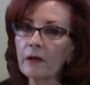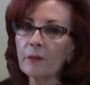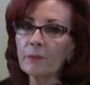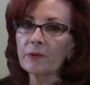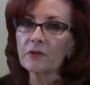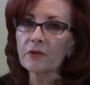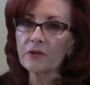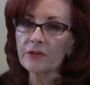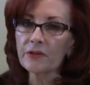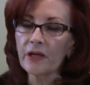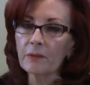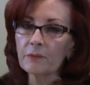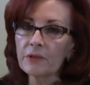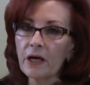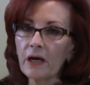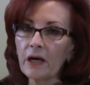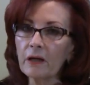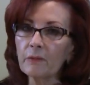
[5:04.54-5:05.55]
up at the same
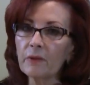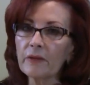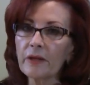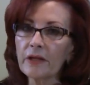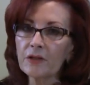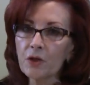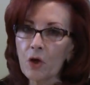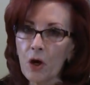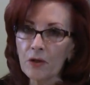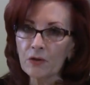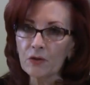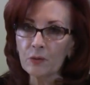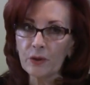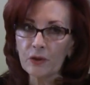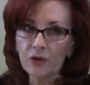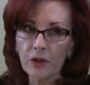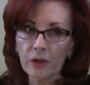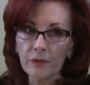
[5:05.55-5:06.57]
time and they talk
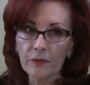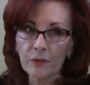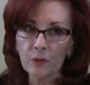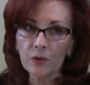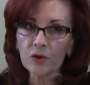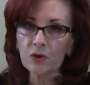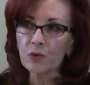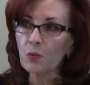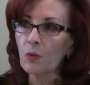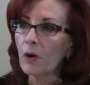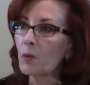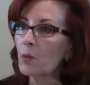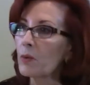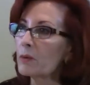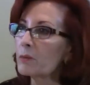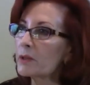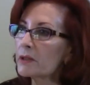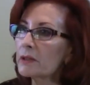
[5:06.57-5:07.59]
to each other, which is why
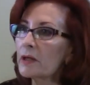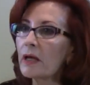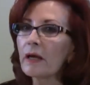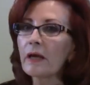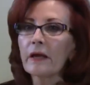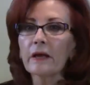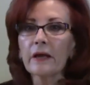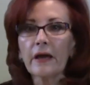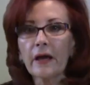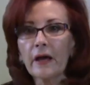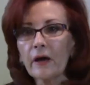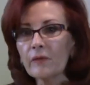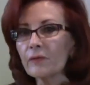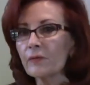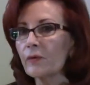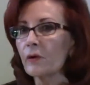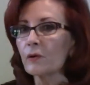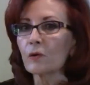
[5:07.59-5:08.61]
women
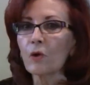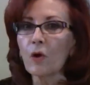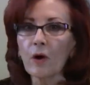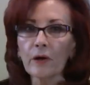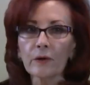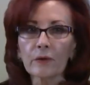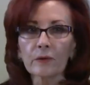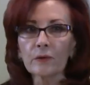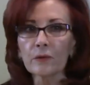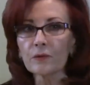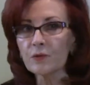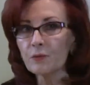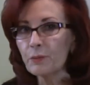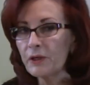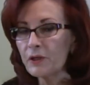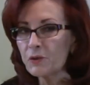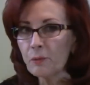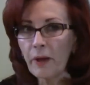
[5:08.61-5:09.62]
have a longer
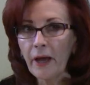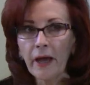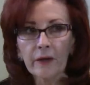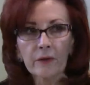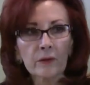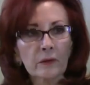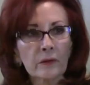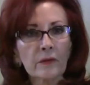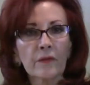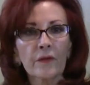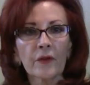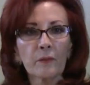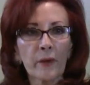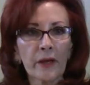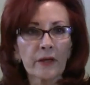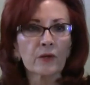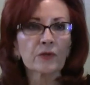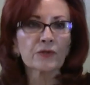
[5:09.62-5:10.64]
speech pattern than
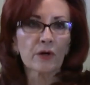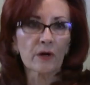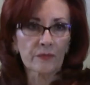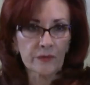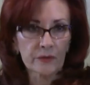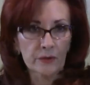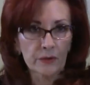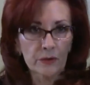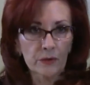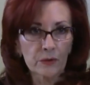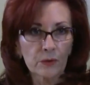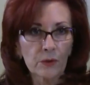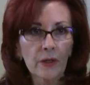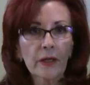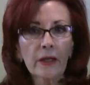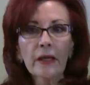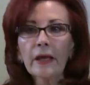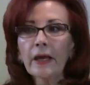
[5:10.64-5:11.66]
males often do,
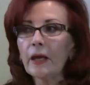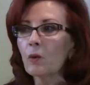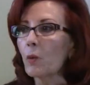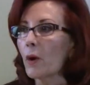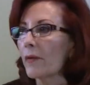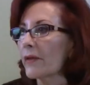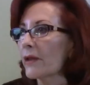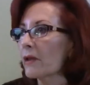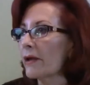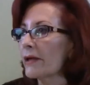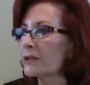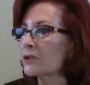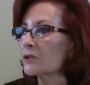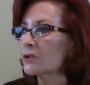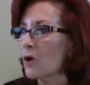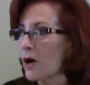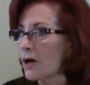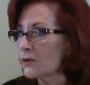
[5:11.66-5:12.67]
and why they like
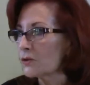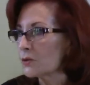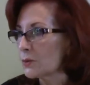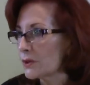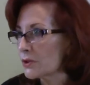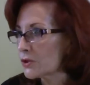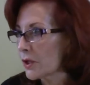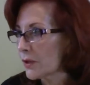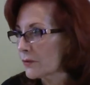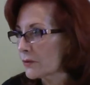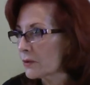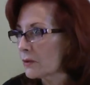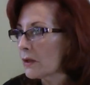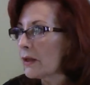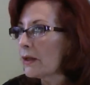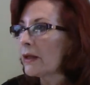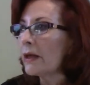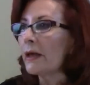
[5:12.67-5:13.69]
to talk to each other.
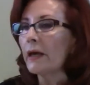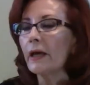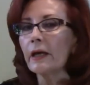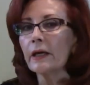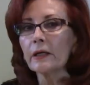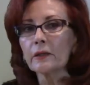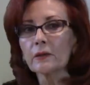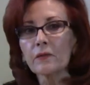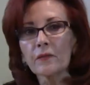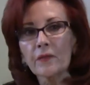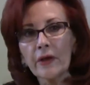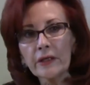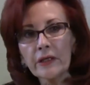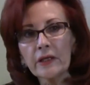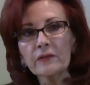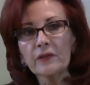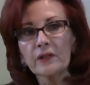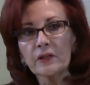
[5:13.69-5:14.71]
And they
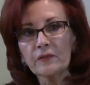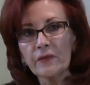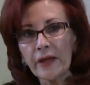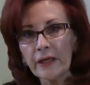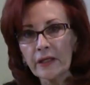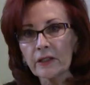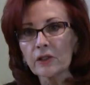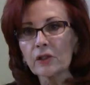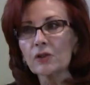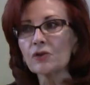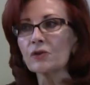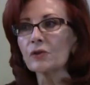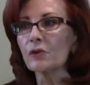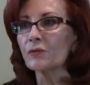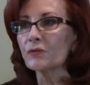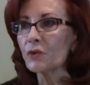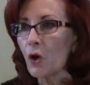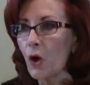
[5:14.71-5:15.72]
get the advantage
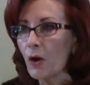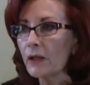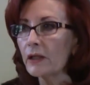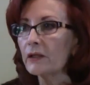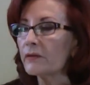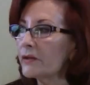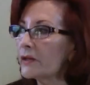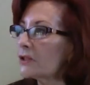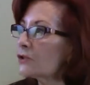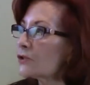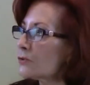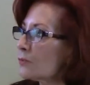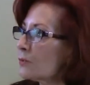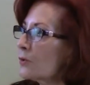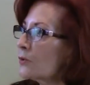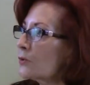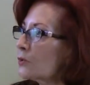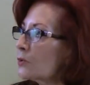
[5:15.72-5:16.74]
of talking things
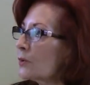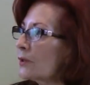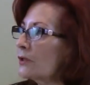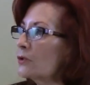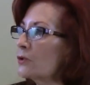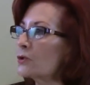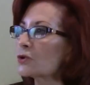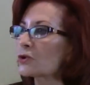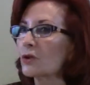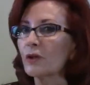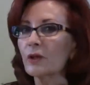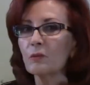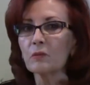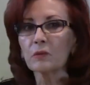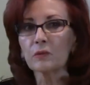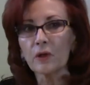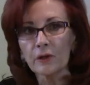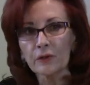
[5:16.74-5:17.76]
through and
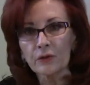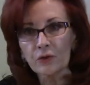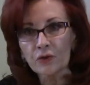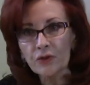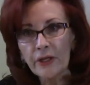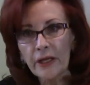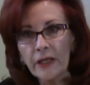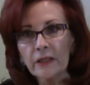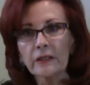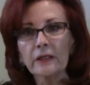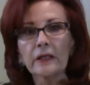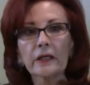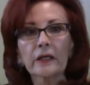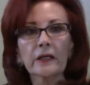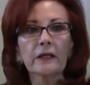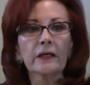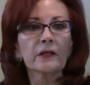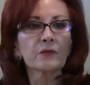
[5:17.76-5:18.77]
usually
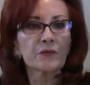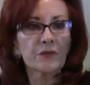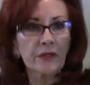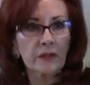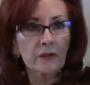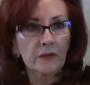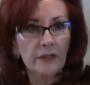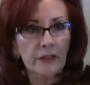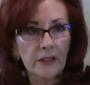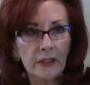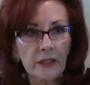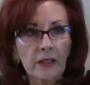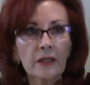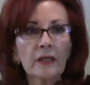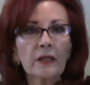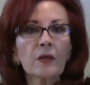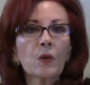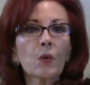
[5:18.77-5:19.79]
understanding and feeling,
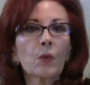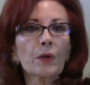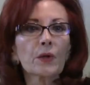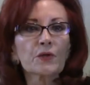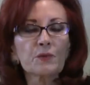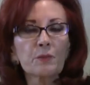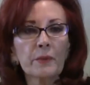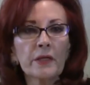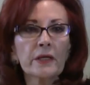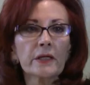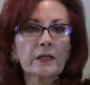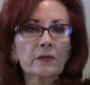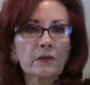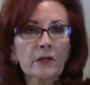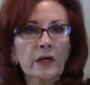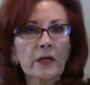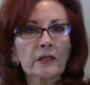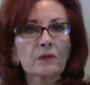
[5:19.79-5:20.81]
whereas men
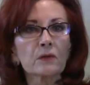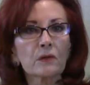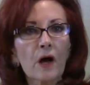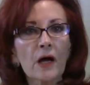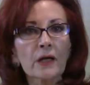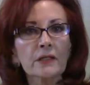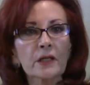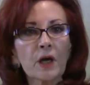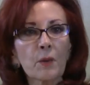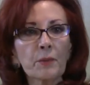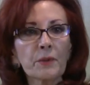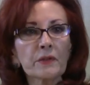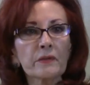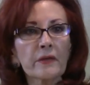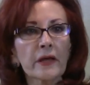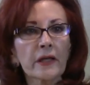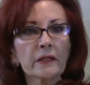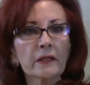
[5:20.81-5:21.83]
are kind of locked up
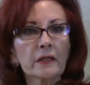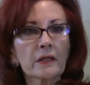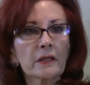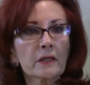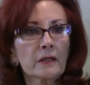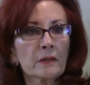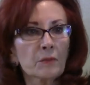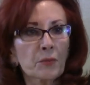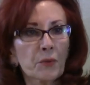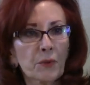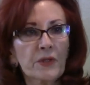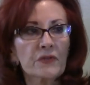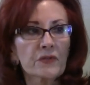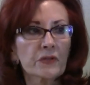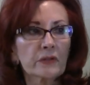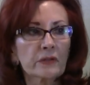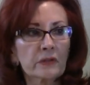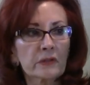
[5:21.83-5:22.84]
in that
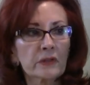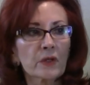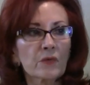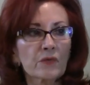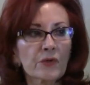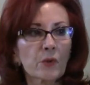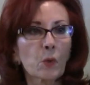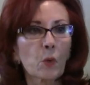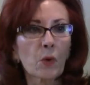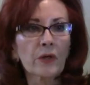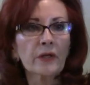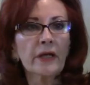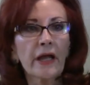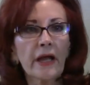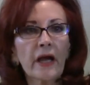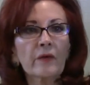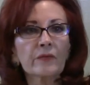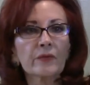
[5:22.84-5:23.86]
prison of their one
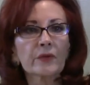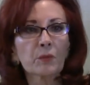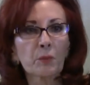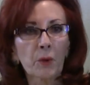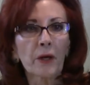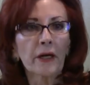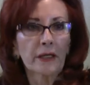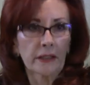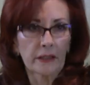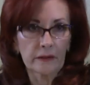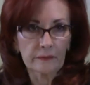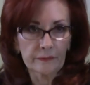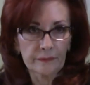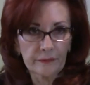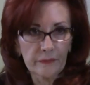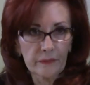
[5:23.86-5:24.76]
half of the brain.